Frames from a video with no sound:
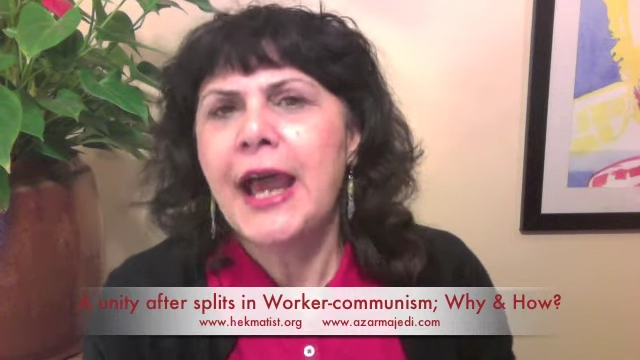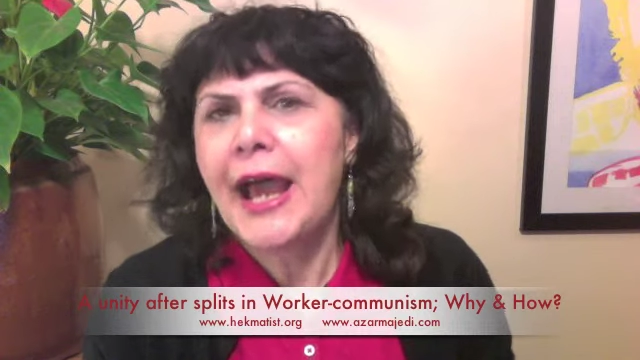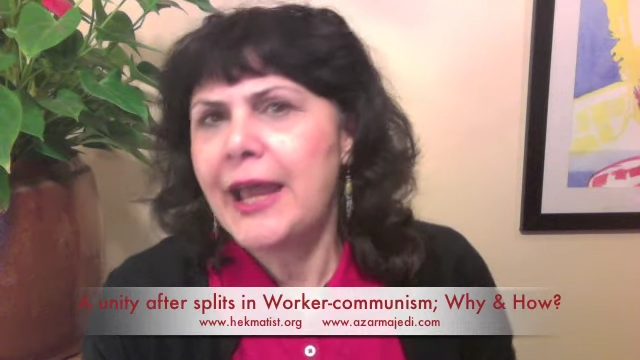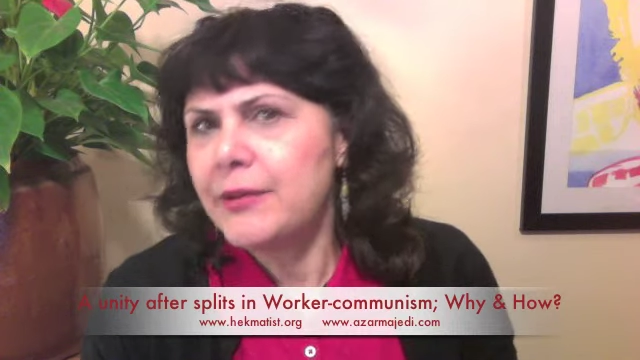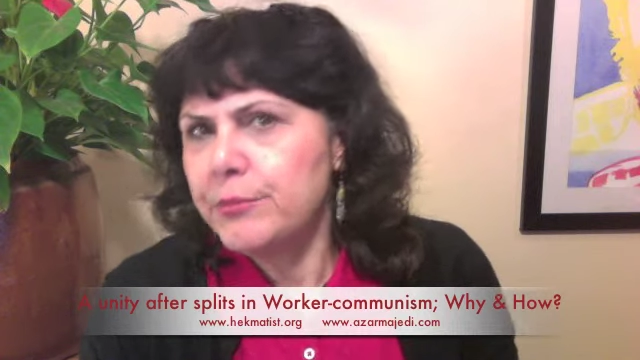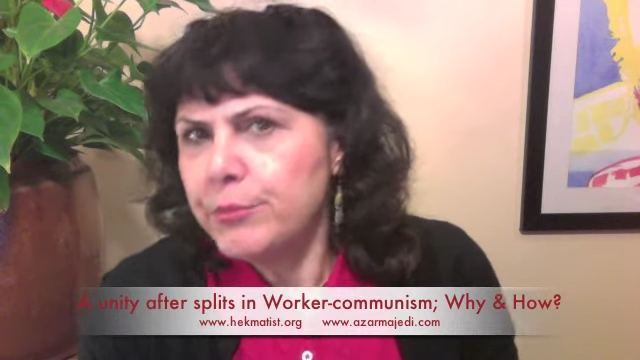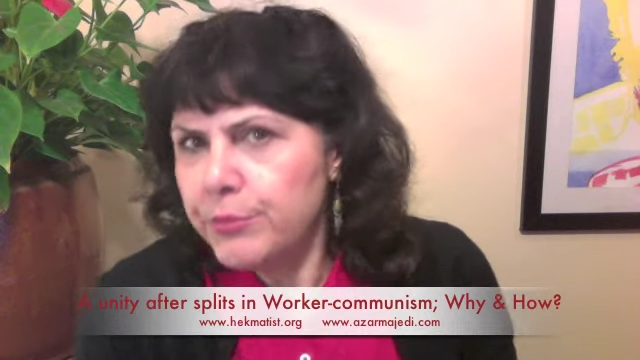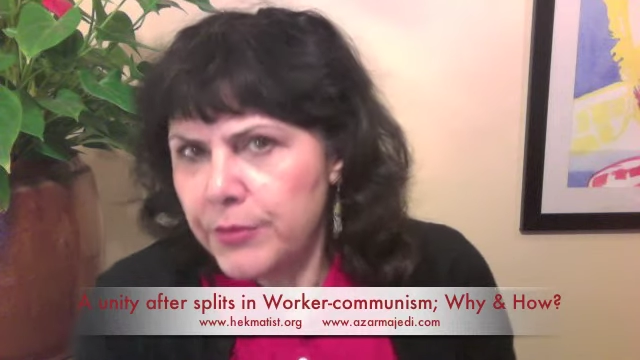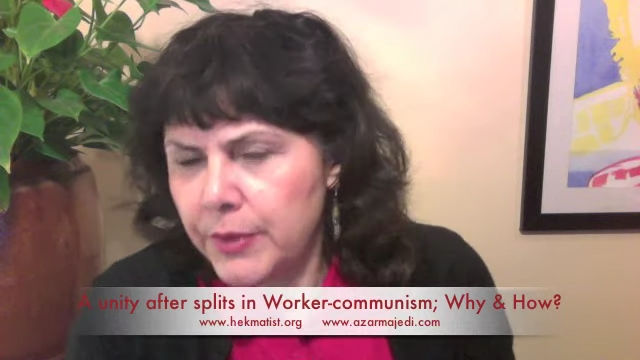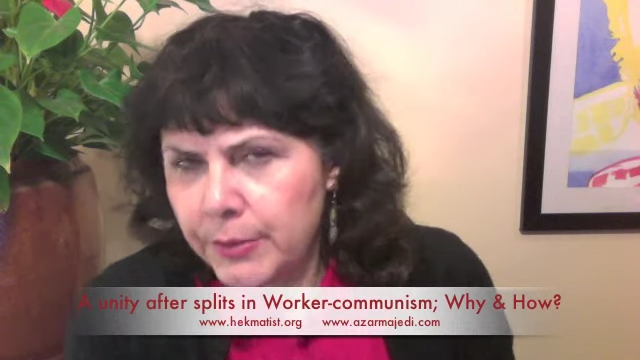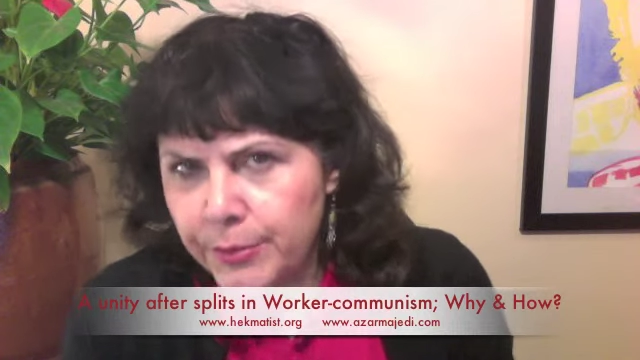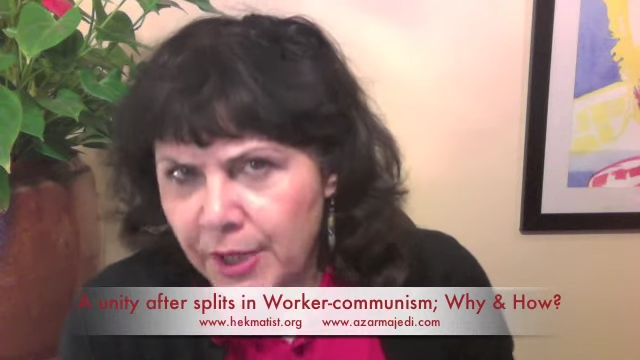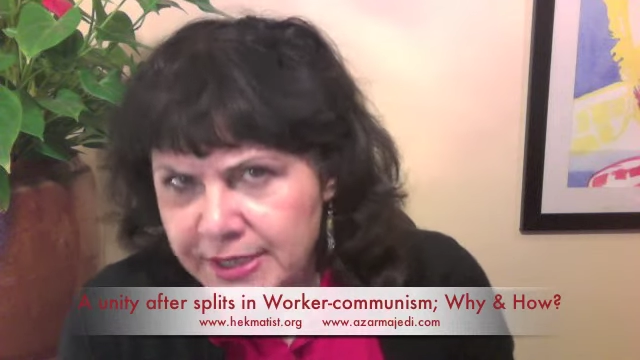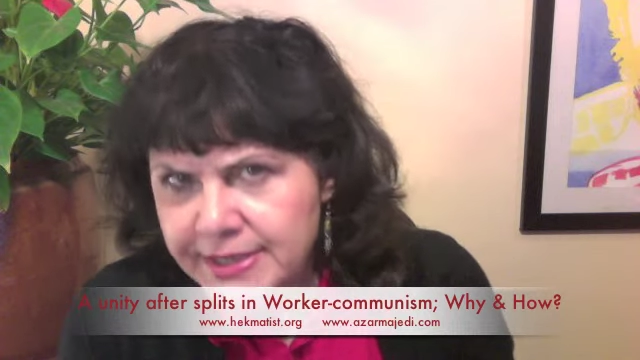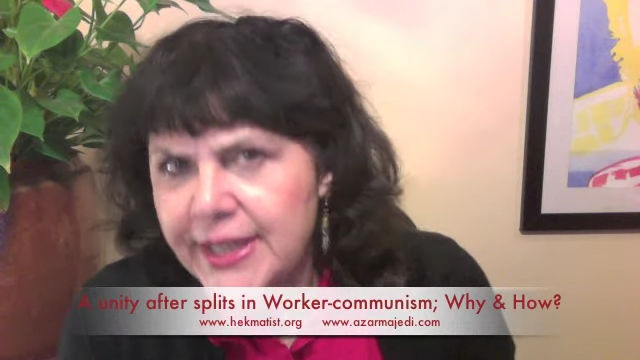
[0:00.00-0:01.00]
and
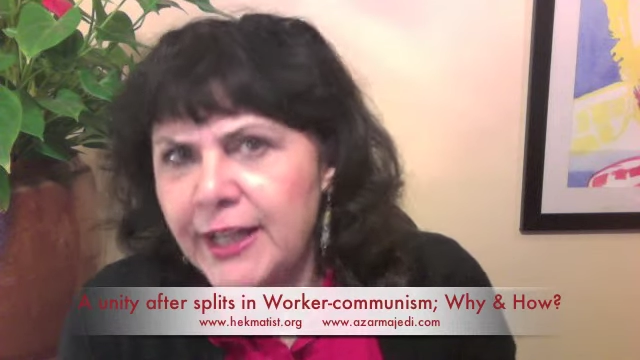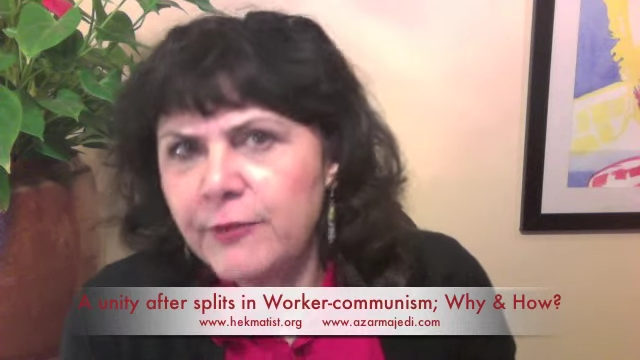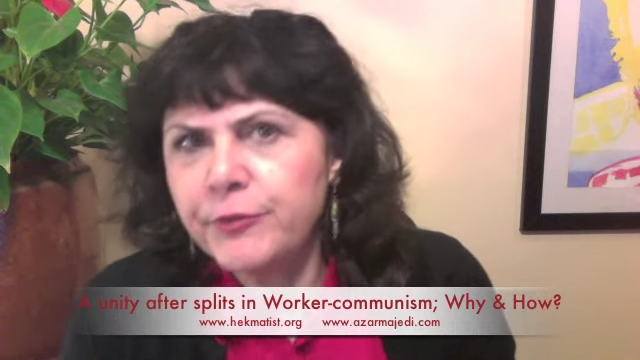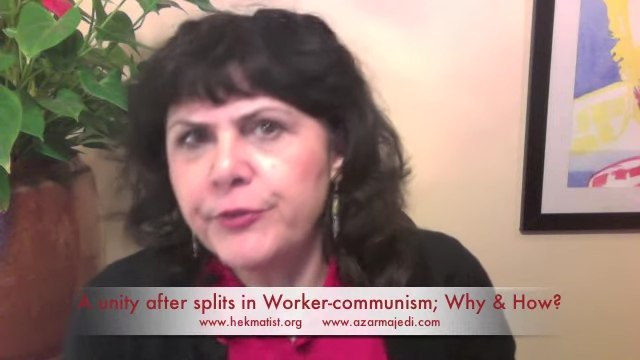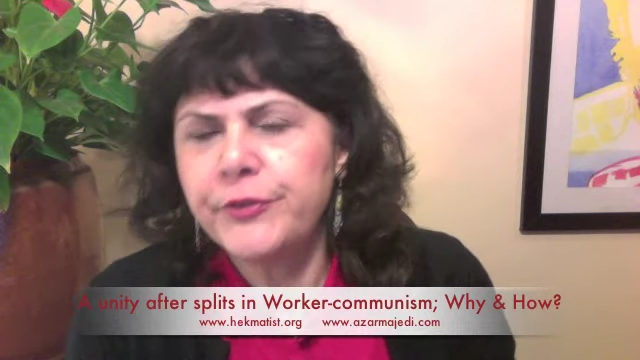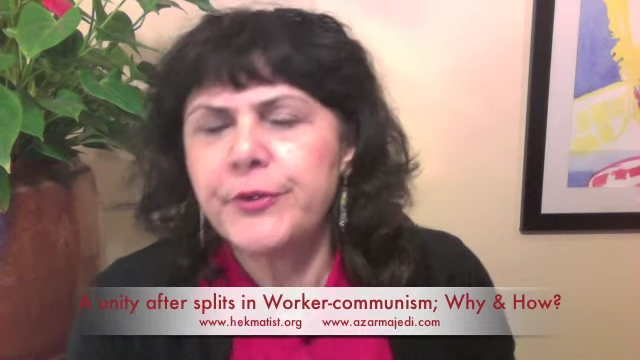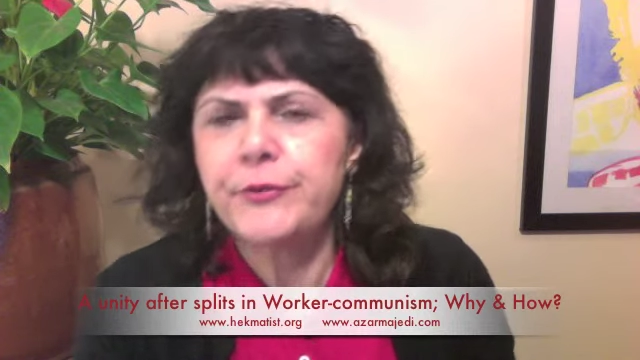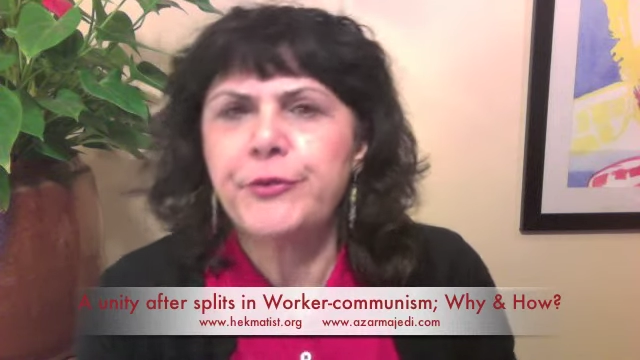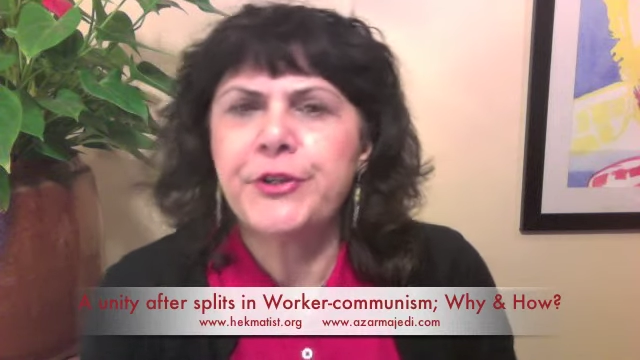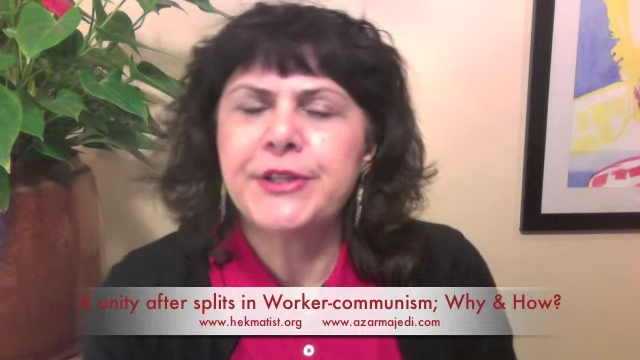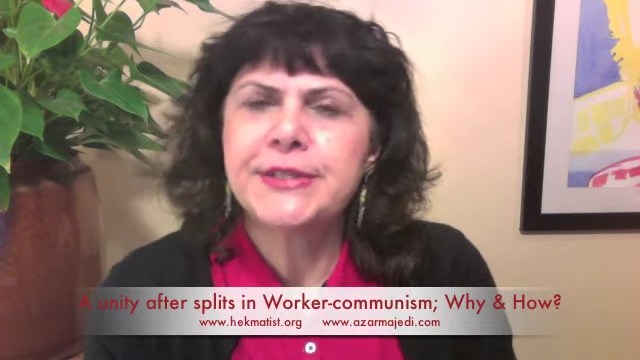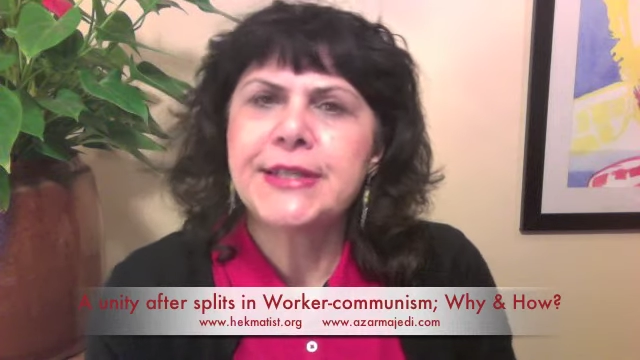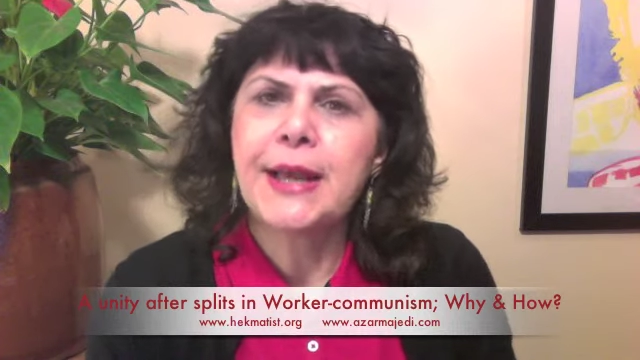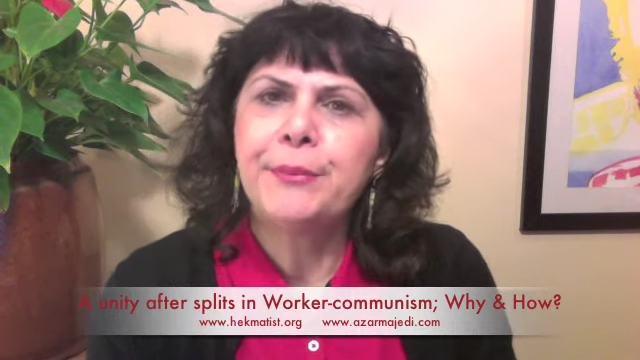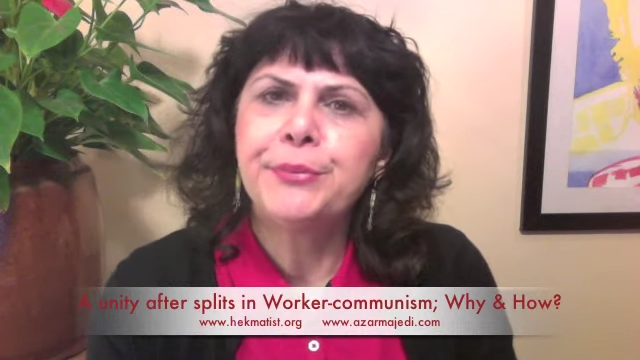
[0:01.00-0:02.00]
myself, for
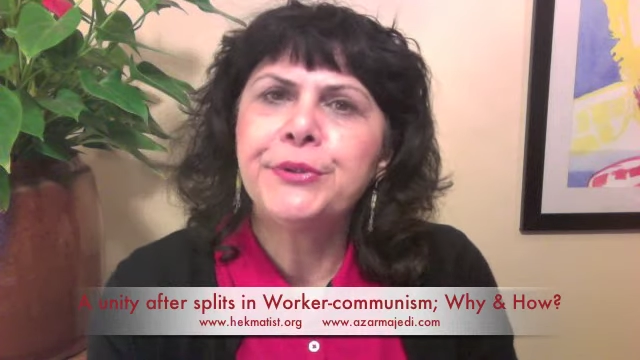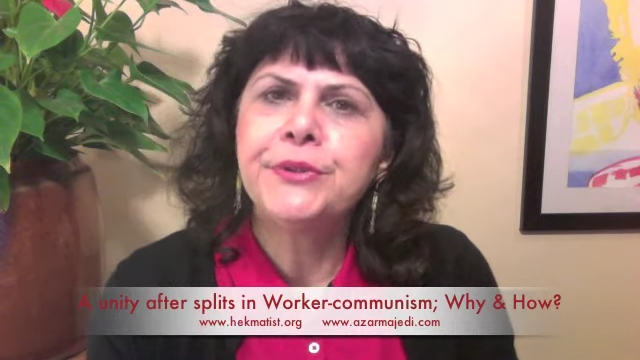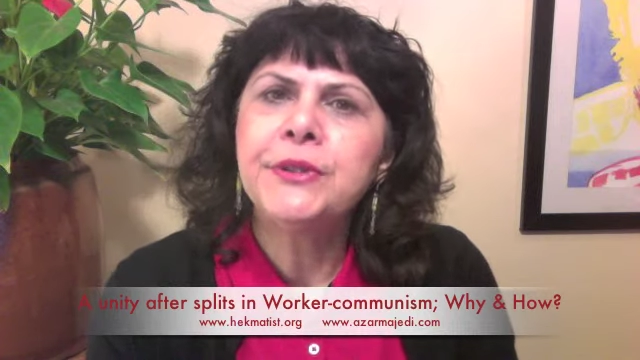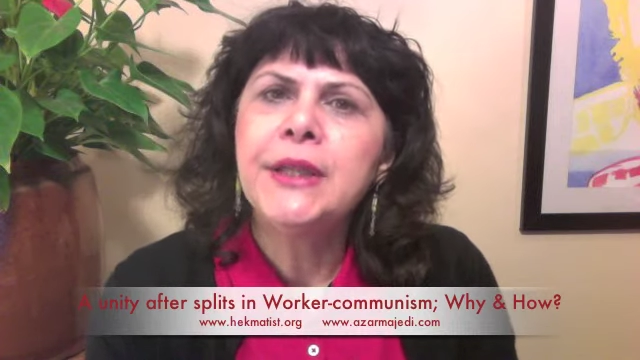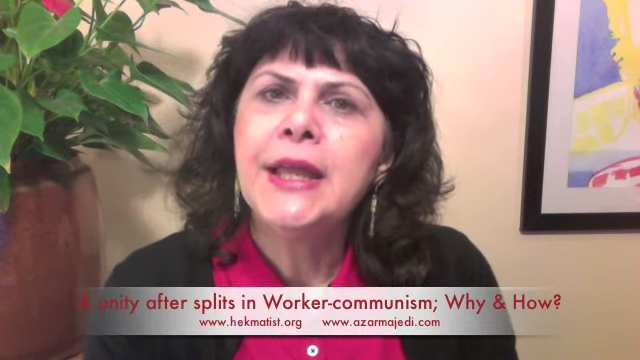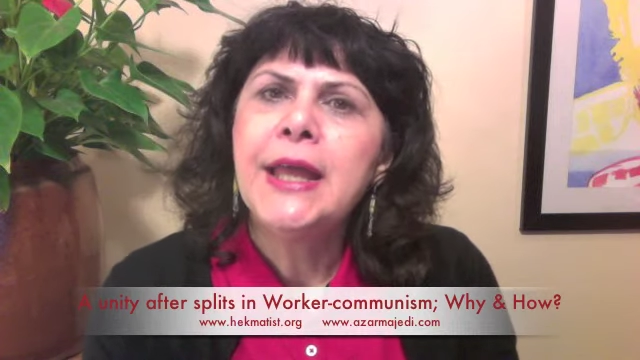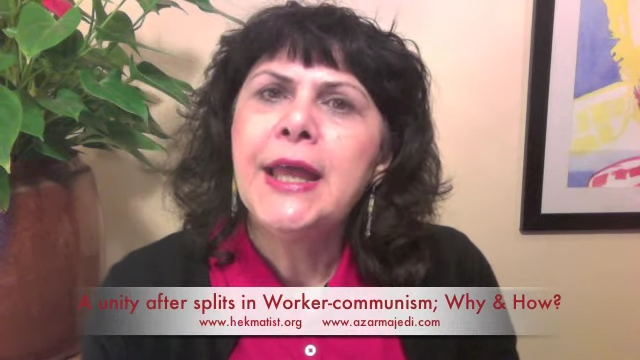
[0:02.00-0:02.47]
example,